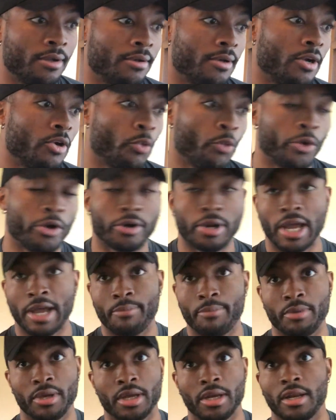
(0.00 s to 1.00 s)
There will
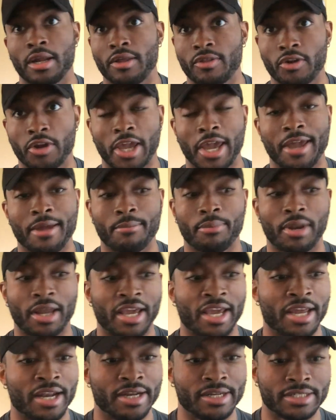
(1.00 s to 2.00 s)
not be another game
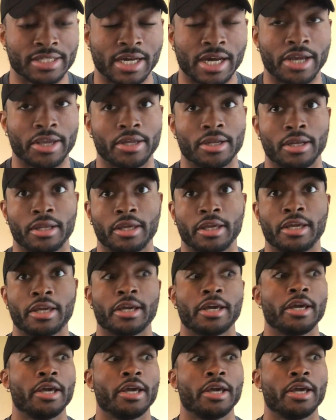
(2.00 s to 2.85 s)
played in the Italian league.